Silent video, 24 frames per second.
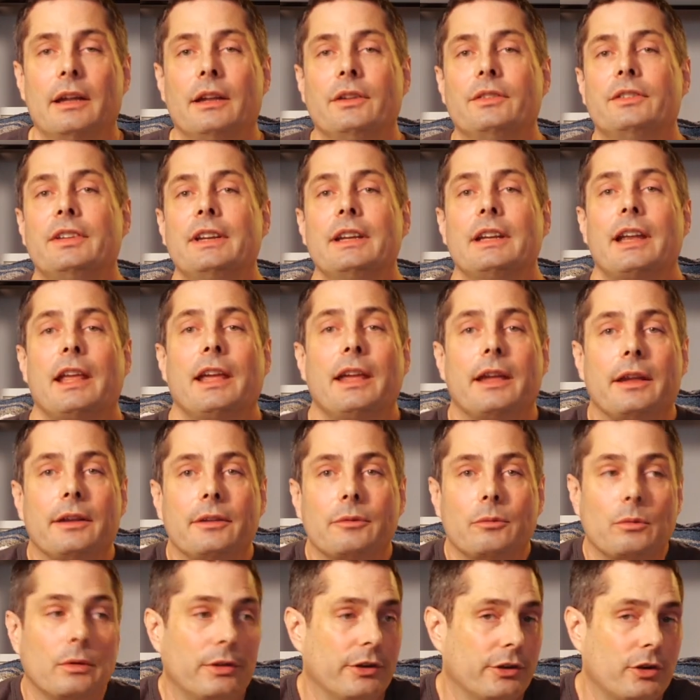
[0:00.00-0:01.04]

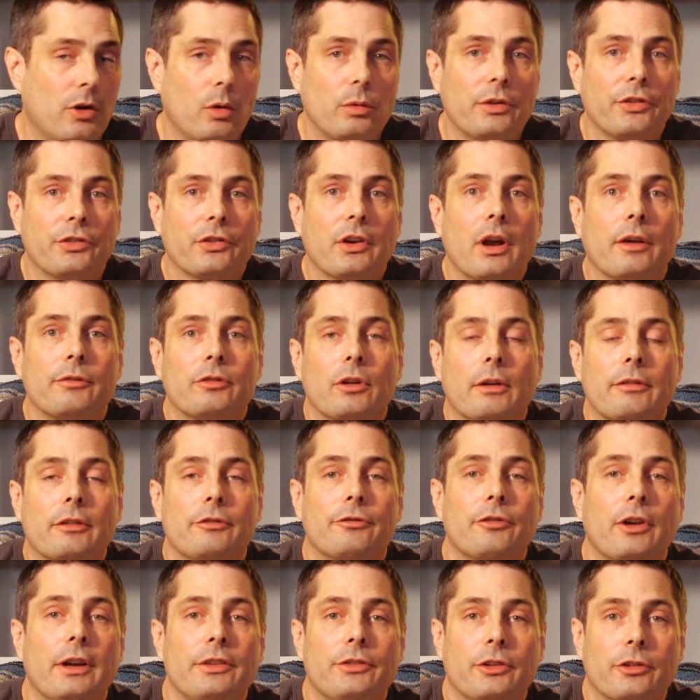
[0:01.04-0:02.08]
DNA, well, the co-discoverer of it,
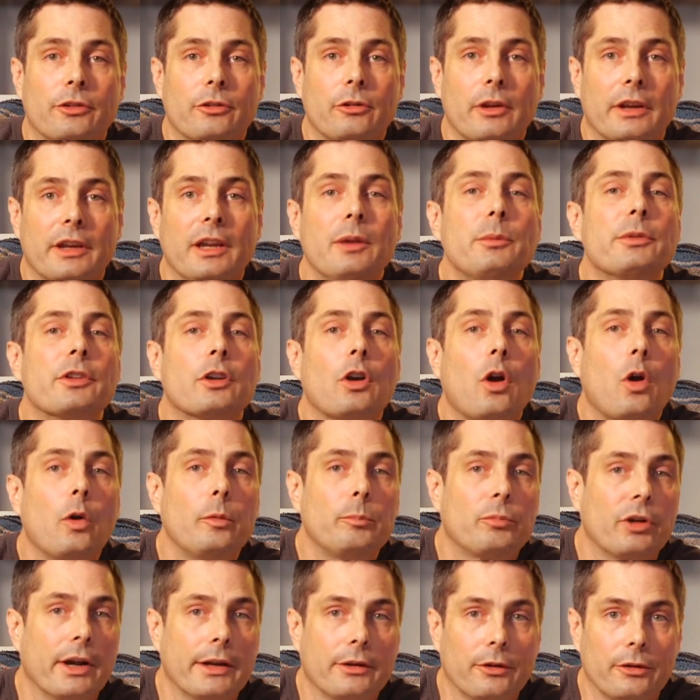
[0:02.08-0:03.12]
Francis Crick, he was a
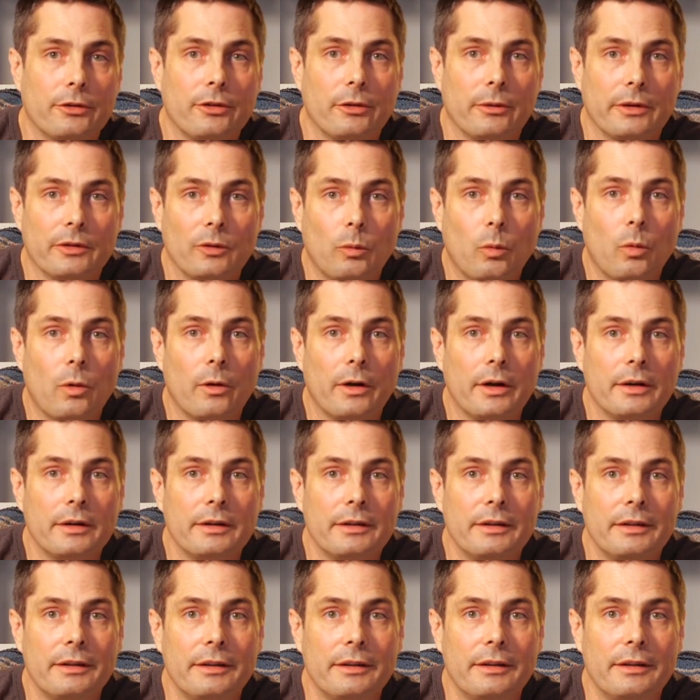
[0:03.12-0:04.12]
code breaker during the war.